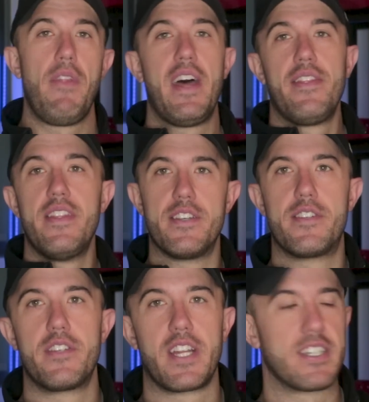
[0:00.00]
And
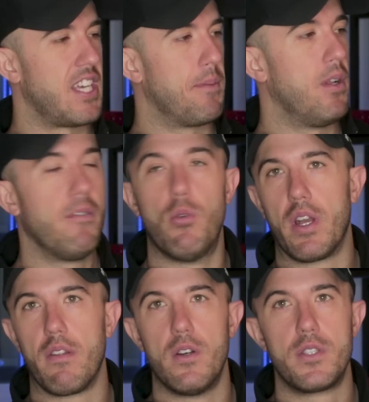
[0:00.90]
this is an example of
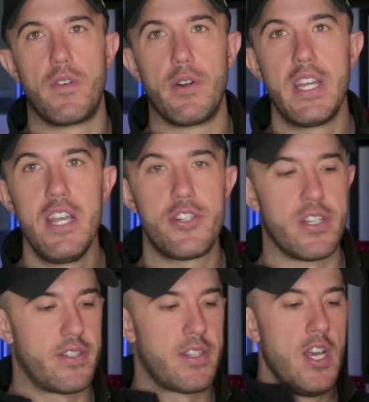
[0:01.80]
one of those
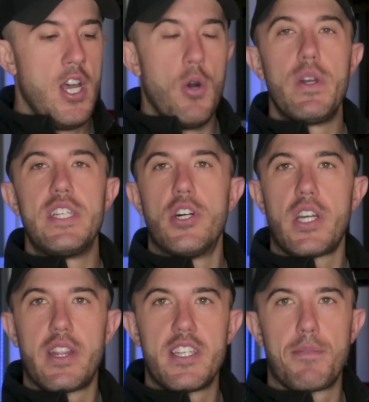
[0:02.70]
variations. We
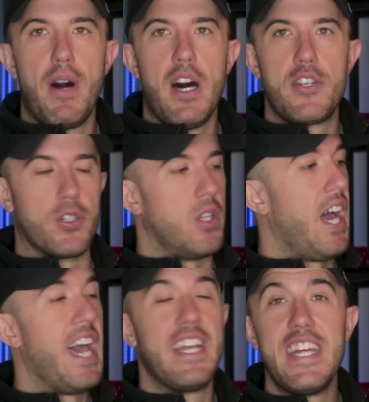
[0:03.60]
took this
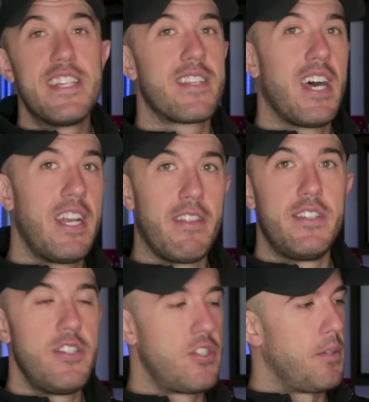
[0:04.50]
module and inside of the
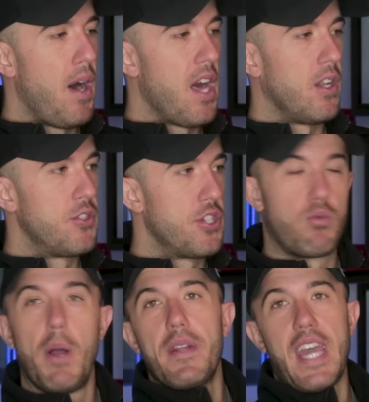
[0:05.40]
digital model
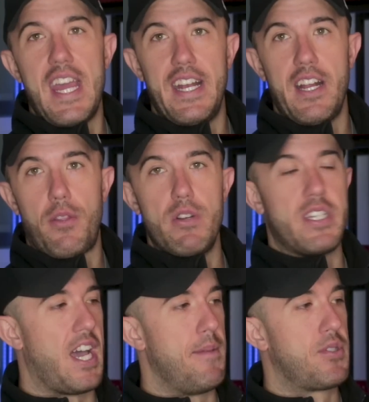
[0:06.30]
just replicated it three
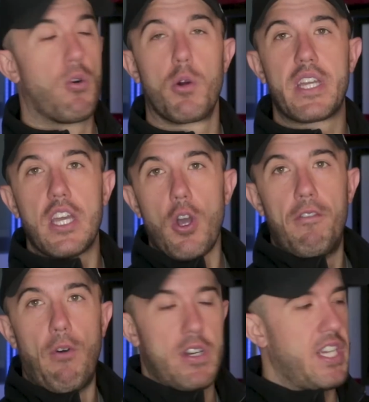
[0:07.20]
times, or we could go
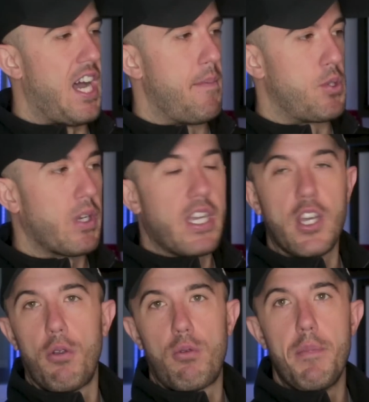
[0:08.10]
four times, or we
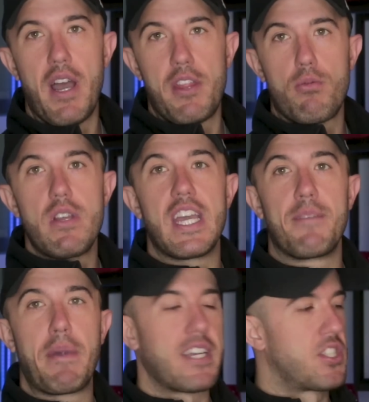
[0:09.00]
could go three by three
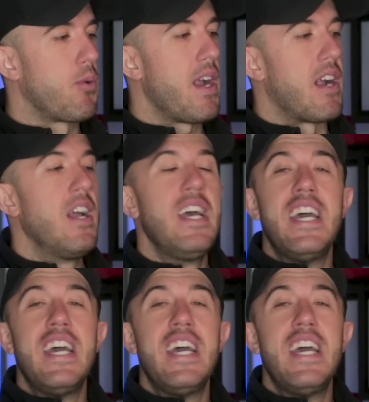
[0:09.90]
and make a square.